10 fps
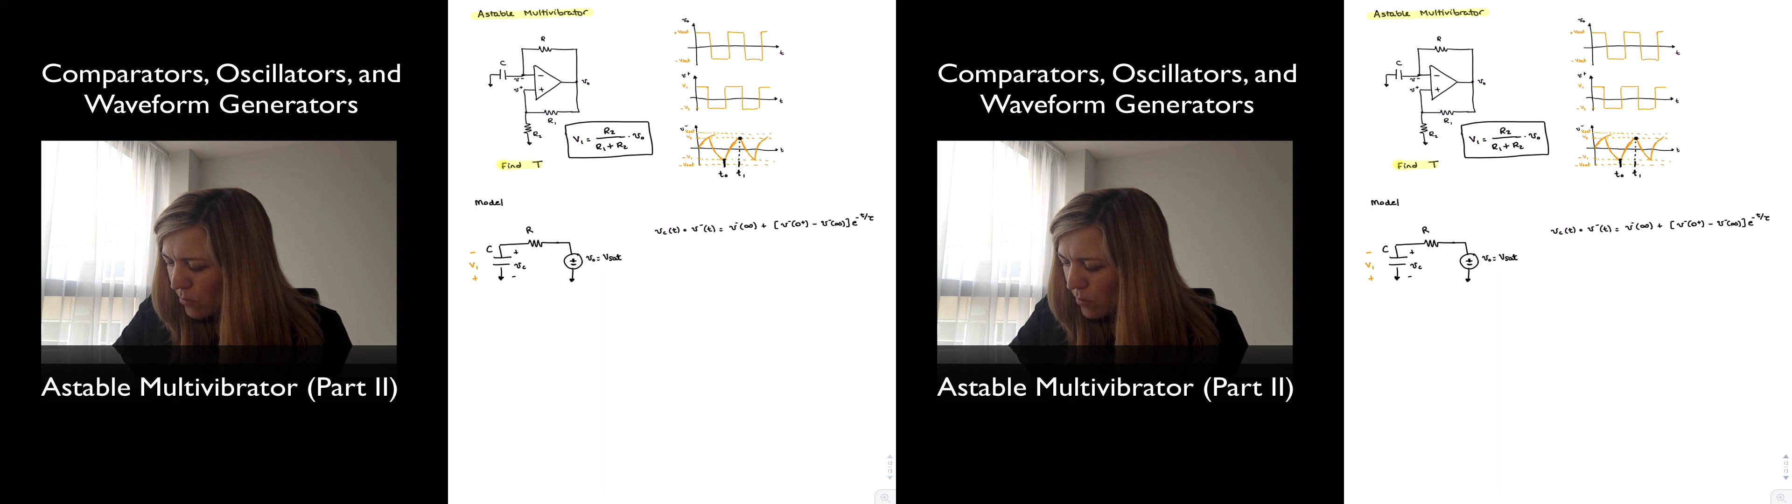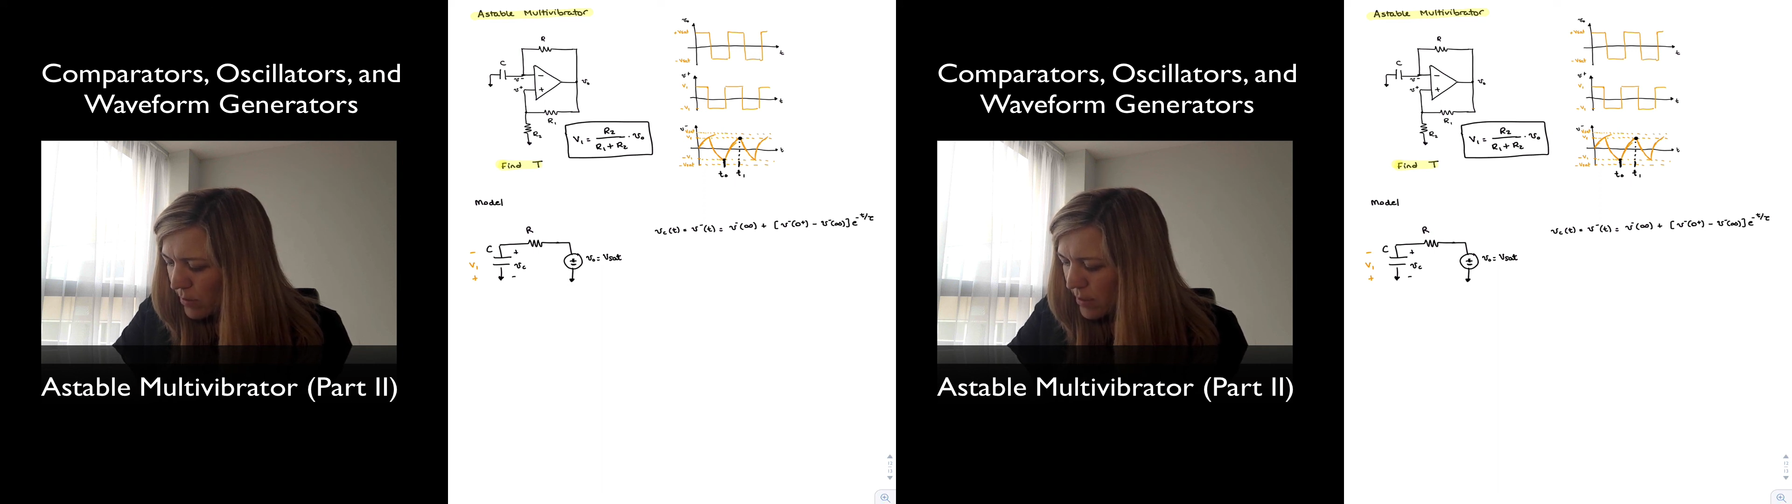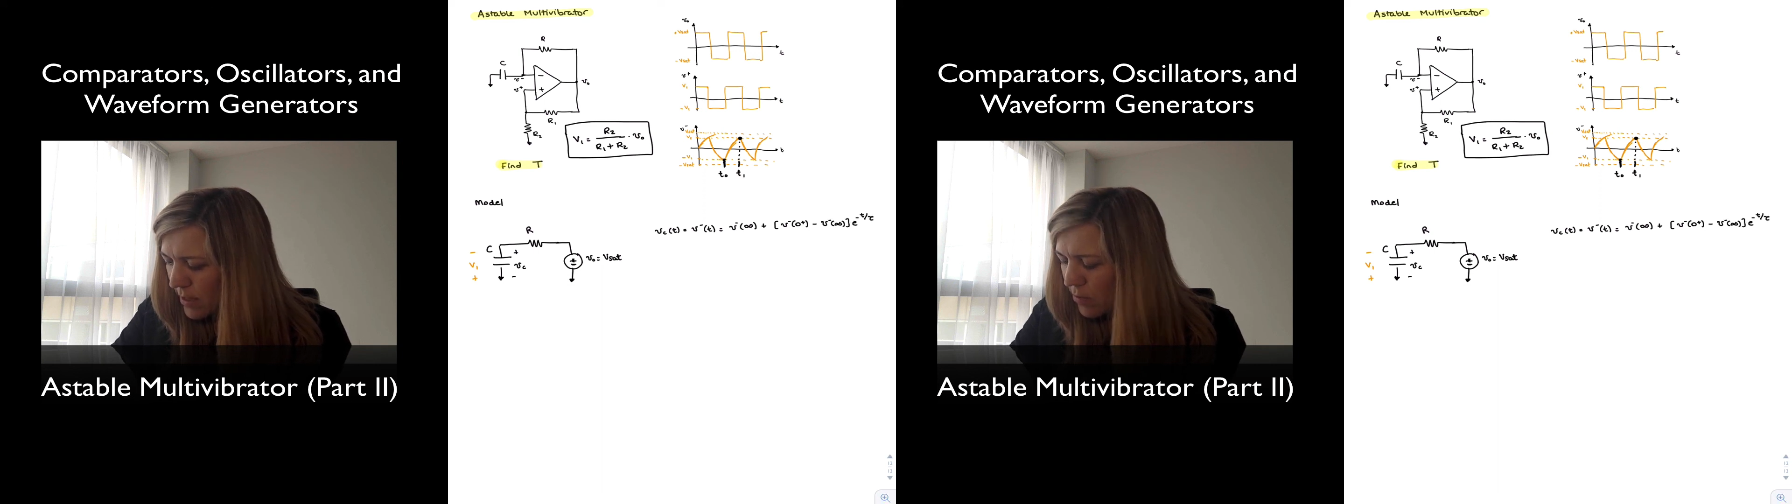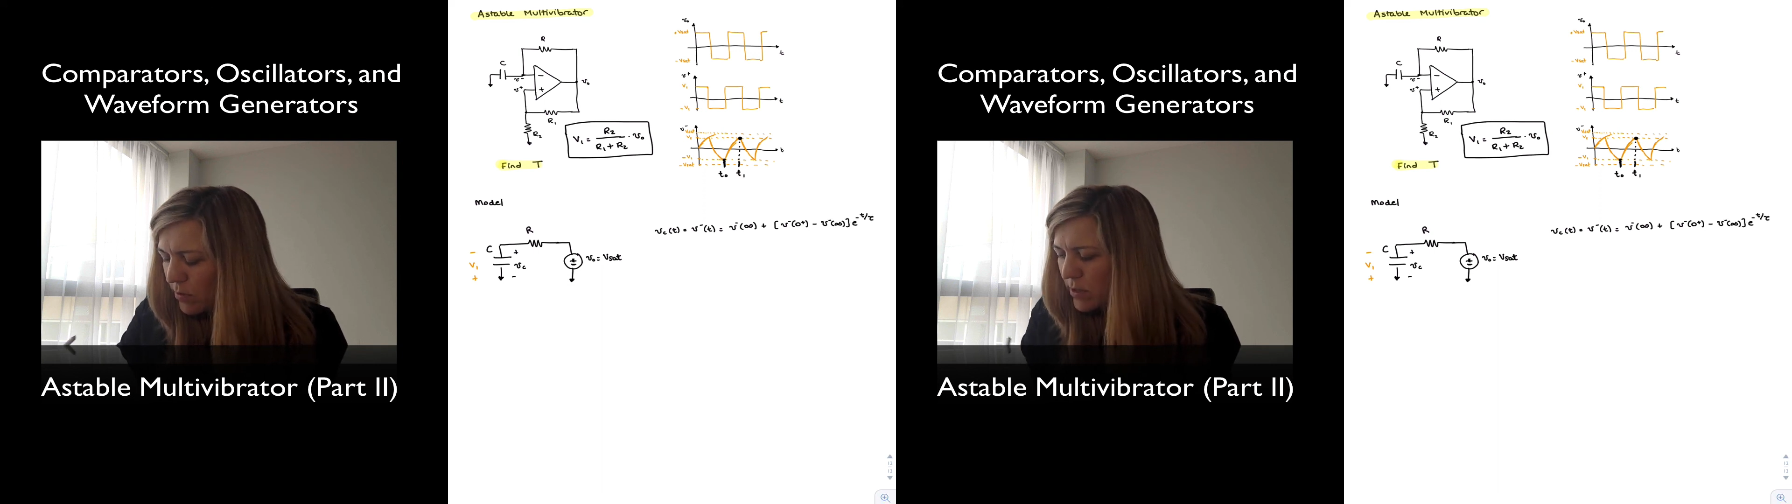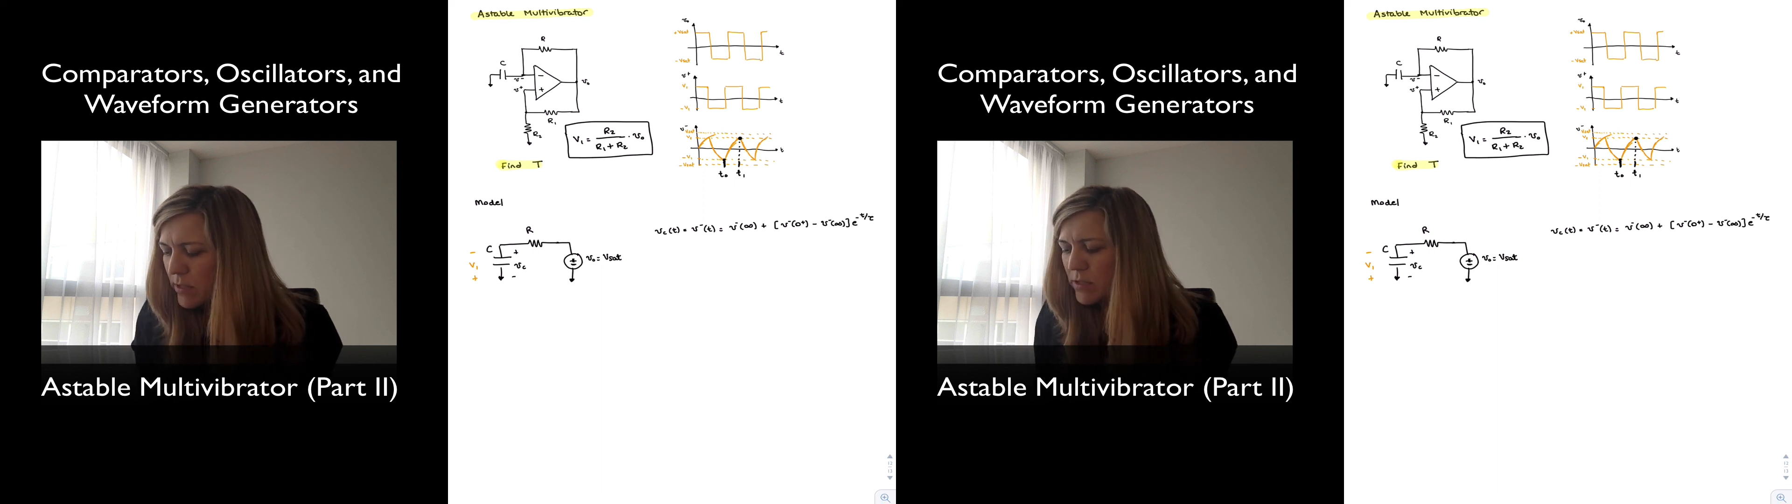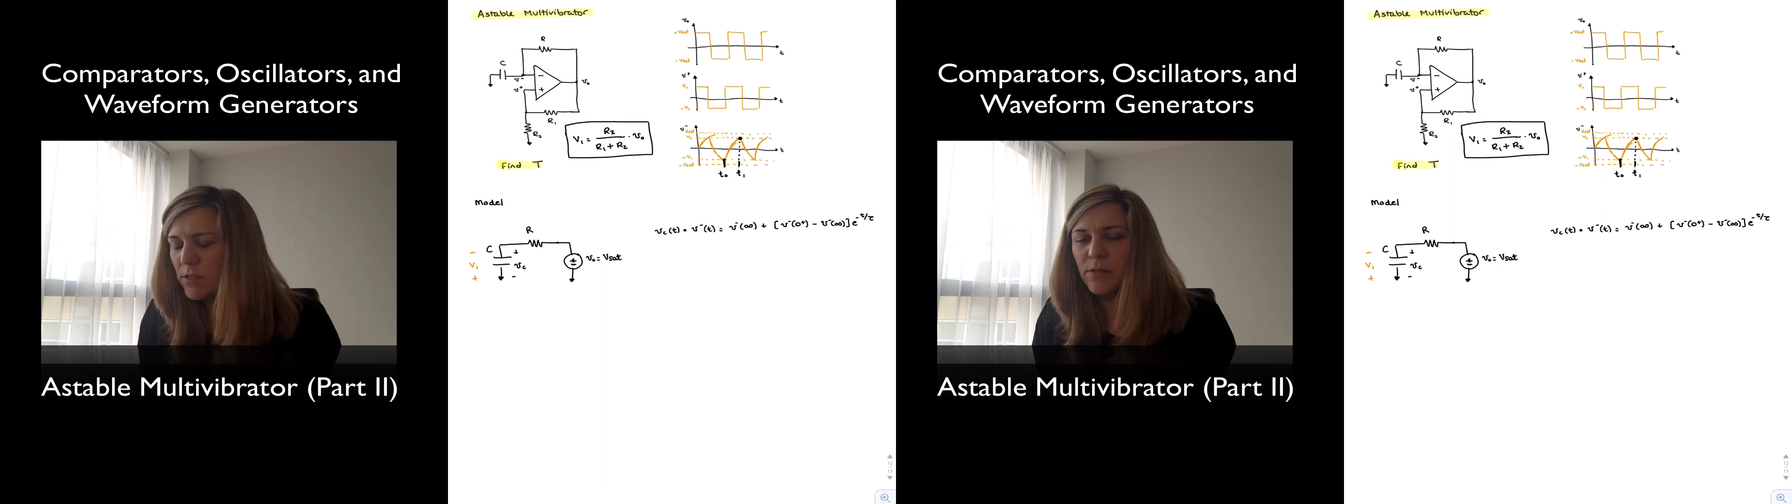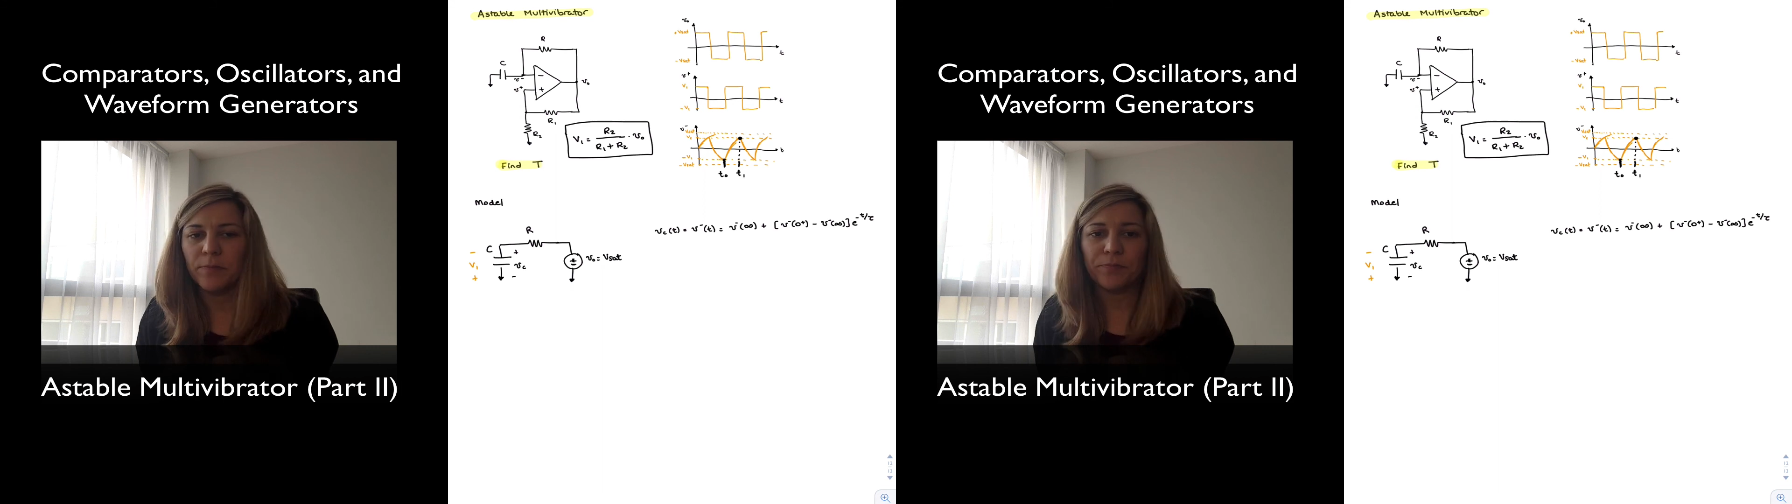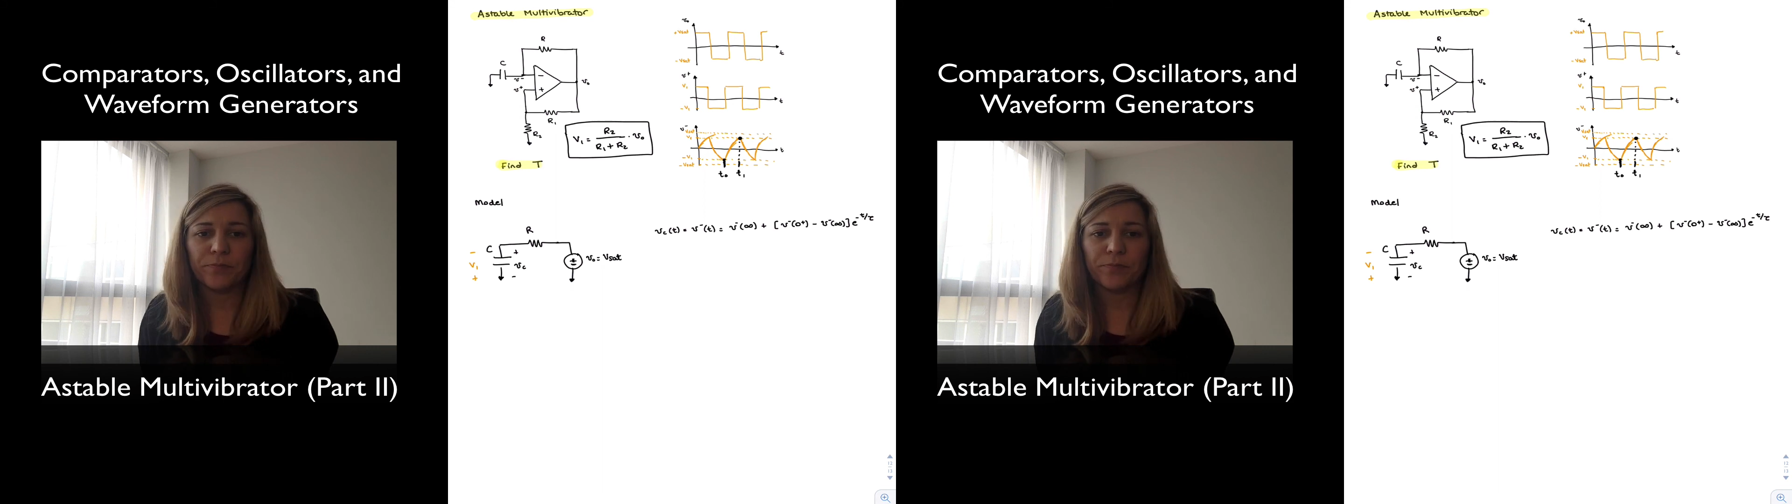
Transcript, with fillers: where tau is,